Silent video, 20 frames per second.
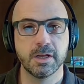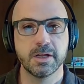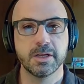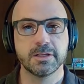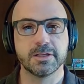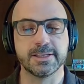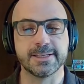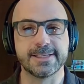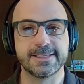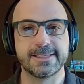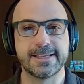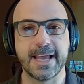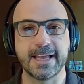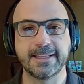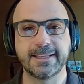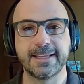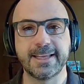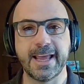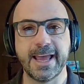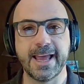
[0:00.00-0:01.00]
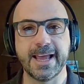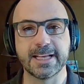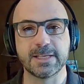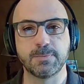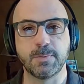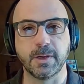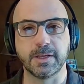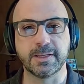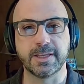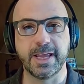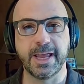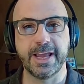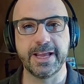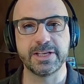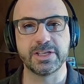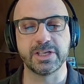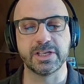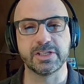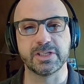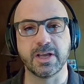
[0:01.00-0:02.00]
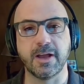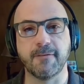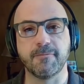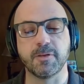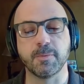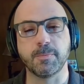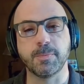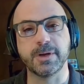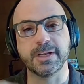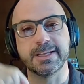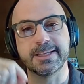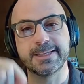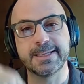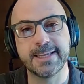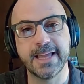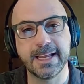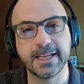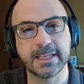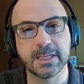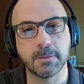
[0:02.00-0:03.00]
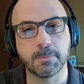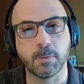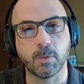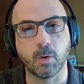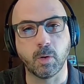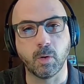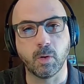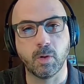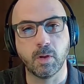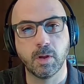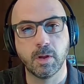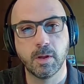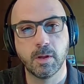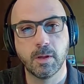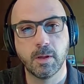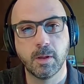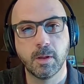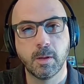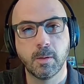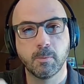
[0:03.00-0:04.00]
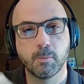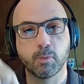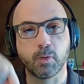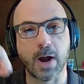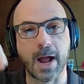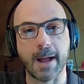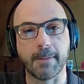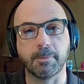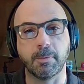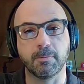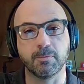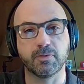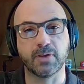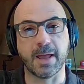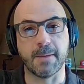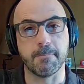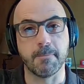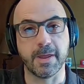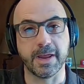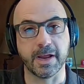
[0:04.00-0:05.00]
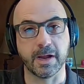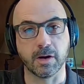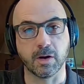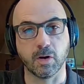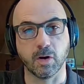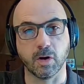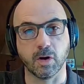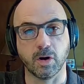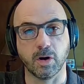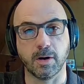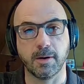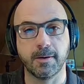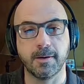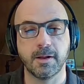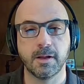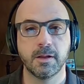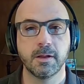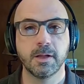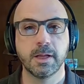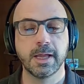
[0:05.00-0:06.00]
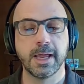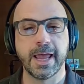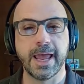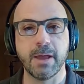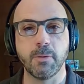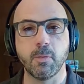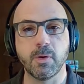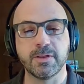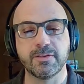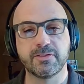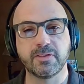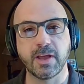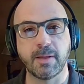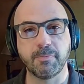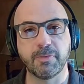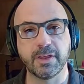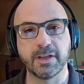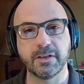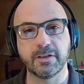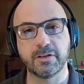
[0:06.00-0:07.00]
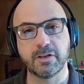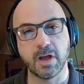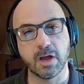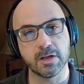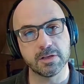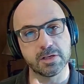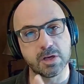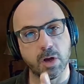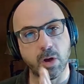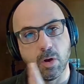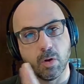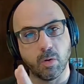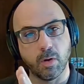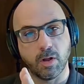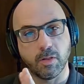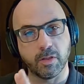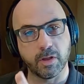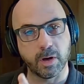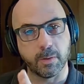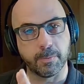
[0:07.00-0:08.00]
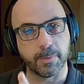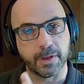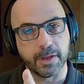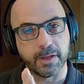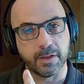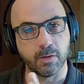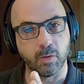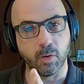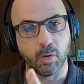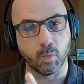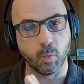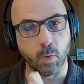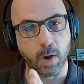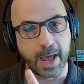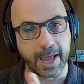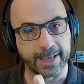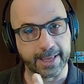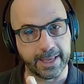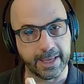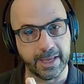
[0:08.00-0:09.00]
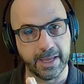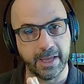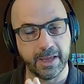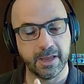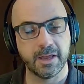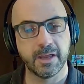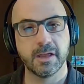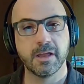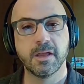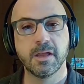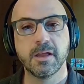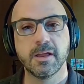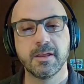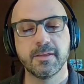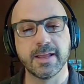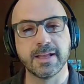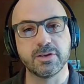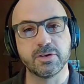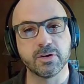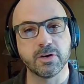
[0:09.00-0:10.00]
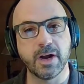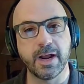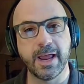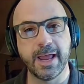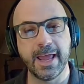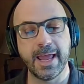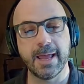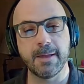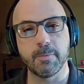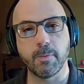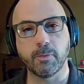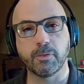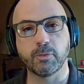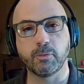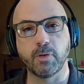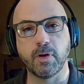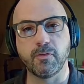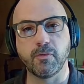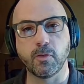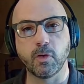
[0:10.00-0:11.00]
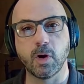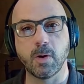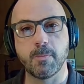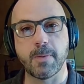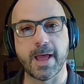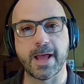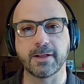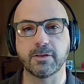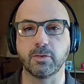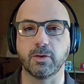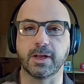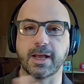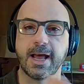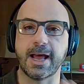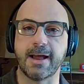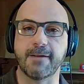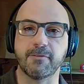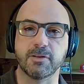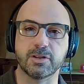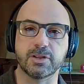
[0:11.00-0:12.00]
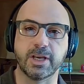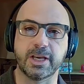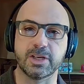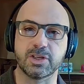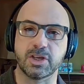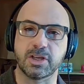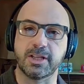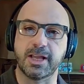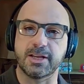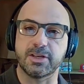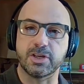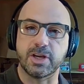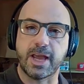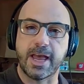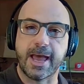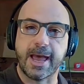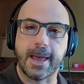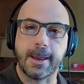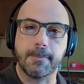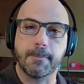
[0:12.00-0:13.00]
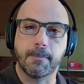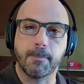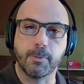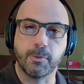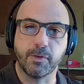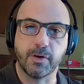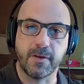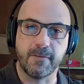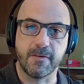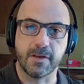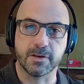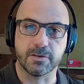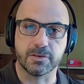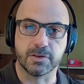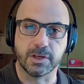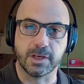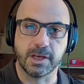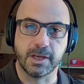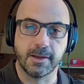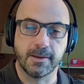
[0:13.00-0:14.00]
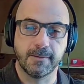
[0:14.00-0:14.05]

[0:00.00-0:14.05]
to set the expectations of the predictable problems that may occur. And when something does go a little bit wacky, that you're able to refer back to a conversation that you had previously.